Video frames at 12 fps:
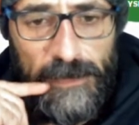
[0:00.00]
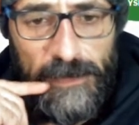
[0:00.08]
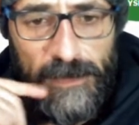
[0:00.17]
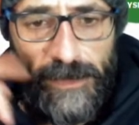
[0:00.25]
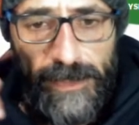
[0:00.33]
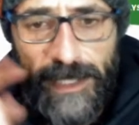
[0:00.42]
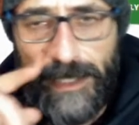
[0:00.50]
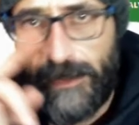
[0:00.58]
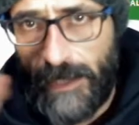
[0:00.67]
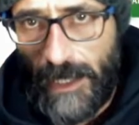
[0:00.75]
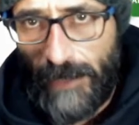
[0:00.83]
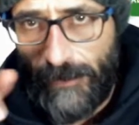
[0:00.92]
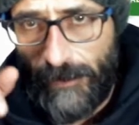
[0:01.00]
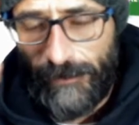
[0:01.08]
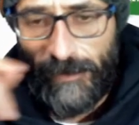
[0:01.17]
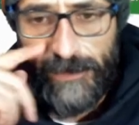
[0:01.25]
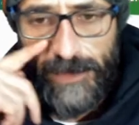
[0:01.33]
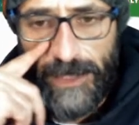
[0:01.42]
second part
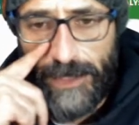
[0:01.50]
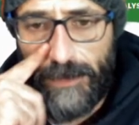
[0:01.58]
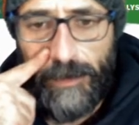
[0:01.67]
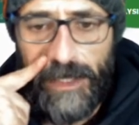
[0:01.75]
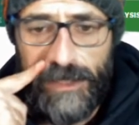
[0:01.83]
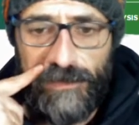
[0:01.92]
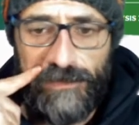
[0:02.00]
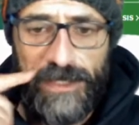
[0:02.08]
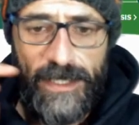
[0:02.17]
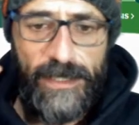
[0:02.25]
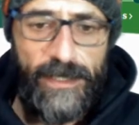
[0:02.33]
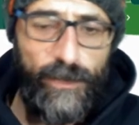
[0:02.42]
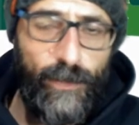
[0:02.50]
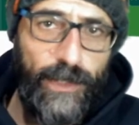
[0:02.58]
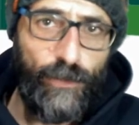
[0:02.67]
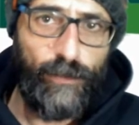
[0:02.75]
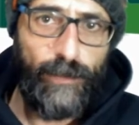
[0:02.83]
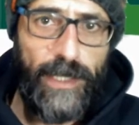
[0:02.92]
of the season, we
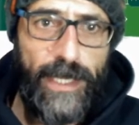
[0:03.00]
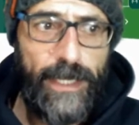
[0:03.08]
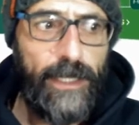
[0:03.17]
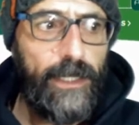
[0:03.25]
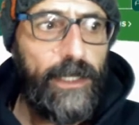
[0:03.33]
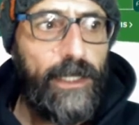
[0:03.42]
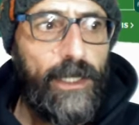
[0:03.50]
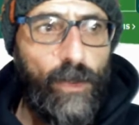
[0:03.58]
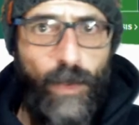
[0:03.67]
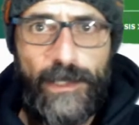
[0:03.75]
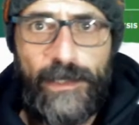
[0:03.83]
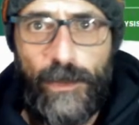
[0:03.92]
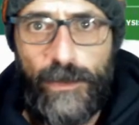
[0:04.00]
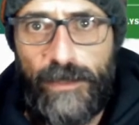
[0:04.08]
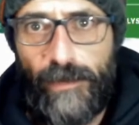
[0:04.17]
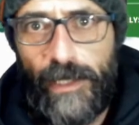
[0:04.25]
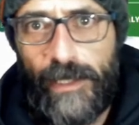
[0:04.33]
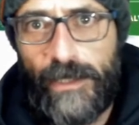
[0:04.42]
need to play 1,000
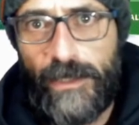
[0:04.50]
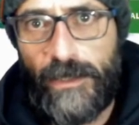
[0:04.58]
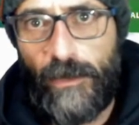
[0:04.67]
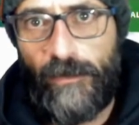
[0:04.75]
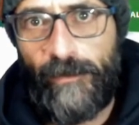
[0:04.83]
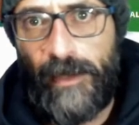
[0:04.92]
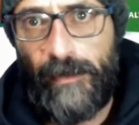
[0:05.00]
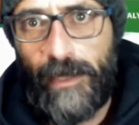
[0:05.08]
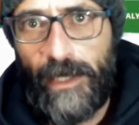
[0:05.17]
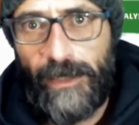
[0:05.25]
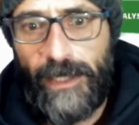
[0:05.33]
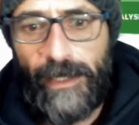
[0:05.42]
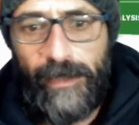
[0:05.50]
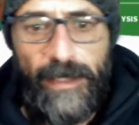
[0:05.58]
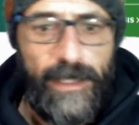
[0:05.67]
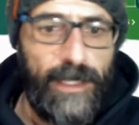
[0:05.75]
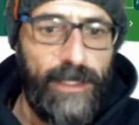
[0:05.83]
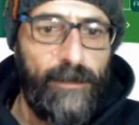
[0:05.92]
minutes of people under
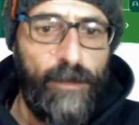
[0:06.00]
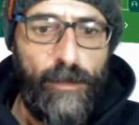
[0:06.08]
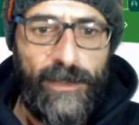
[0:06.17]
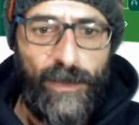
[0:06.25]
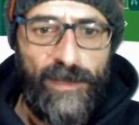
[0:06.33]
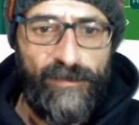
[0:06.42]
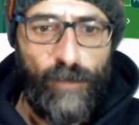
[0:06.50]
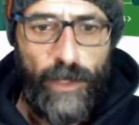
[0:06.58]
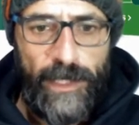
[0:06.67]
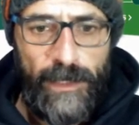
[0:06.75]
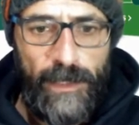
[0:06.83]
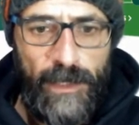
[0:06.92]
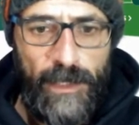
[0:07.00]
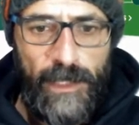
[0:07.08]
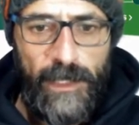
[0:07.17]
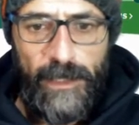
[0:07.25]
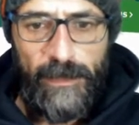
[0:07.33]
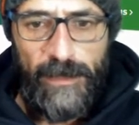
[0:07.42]
18. At the moment, we have Morin
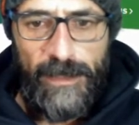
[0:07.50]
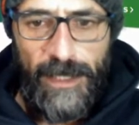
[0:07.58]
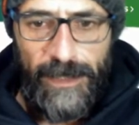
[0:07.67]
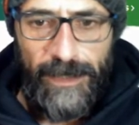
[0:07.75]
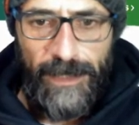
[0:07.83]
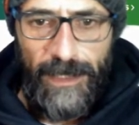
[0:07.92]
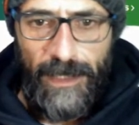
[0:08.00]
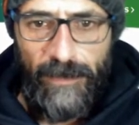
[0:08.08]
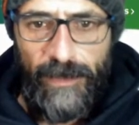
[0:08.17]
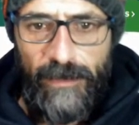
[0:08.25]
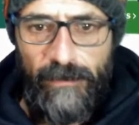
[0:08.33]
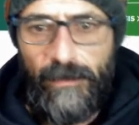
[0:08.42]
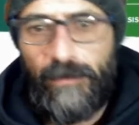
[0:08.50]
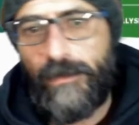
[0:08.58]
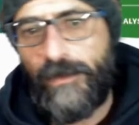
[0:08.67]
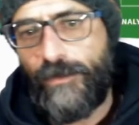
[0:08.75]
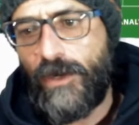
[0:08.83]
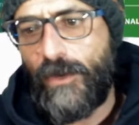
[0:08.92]
in the starting 11.
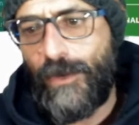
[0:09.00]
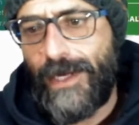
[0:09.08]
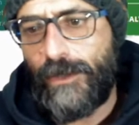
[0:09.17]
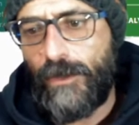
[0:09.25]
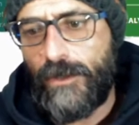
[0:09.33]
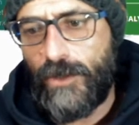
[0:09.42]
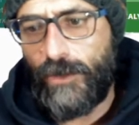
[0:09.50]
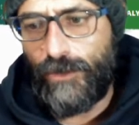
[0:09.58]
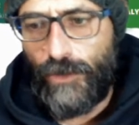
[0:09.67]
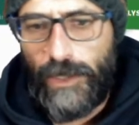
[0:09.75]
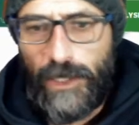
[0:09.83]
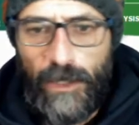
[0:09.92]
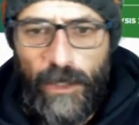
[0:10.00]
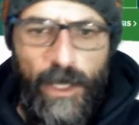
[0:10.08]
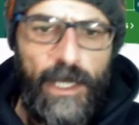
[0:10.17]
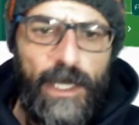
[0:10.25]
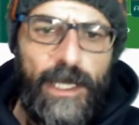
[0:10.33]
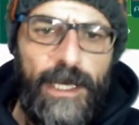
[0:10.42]
Before we had also Trujillo.
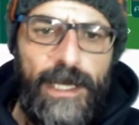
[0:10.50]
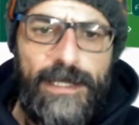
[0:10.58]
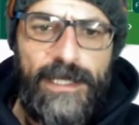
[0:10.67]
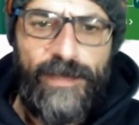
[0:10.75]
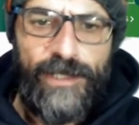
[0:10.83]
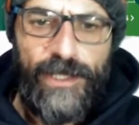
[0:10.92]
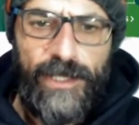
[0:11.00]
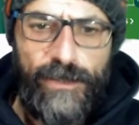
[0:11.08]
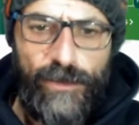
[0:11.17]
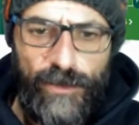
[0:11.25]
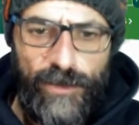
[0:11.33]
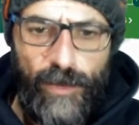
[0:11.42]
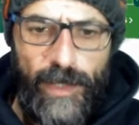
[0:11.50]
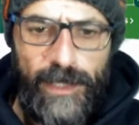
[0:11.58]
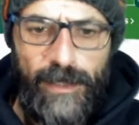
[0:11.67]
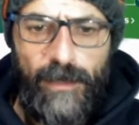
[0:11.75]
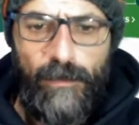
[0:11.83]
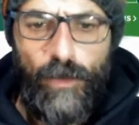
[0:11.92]
Let's give a chance to
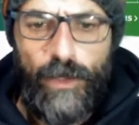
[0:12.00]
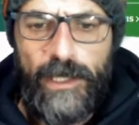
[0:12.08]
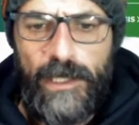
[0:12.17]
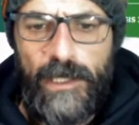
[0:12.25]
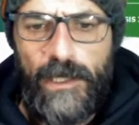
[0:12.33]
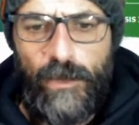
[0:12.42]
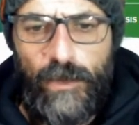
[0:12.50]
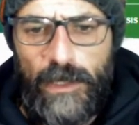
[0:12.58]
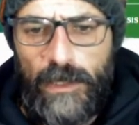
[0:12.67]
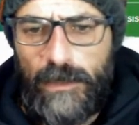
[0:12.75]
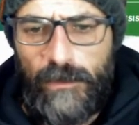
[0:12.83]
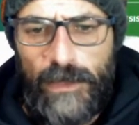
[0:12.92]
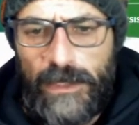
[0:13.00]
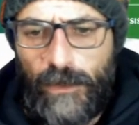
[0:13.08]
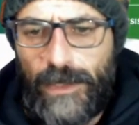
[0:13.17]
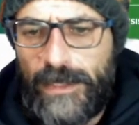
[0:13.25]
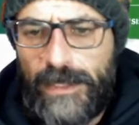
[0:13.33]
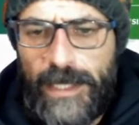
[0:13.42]
Coscueta. Morin
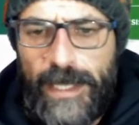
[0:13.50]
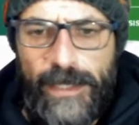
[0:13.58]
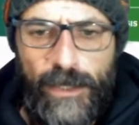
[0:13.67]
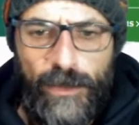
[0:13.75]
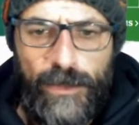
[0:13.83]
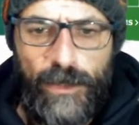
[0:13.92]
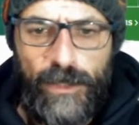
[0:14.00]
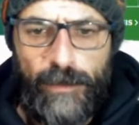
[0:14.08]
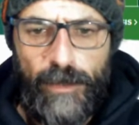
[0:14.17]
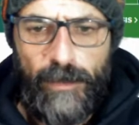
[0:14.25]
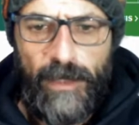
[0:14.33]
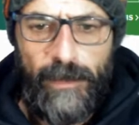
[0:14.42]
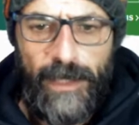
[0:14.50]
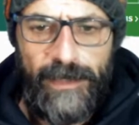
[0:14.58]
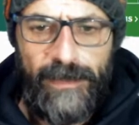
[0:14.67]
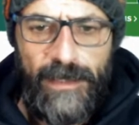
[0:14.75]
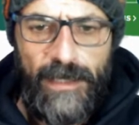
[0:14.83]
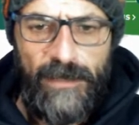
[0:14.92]
will stay, so it's not a problem. I
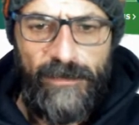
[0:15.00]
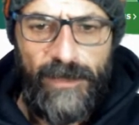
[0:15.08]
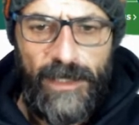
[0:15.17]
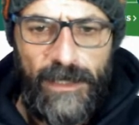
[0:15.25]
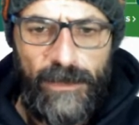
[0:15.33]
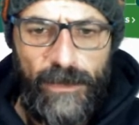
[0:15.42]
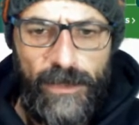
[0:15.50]
think Alvarado is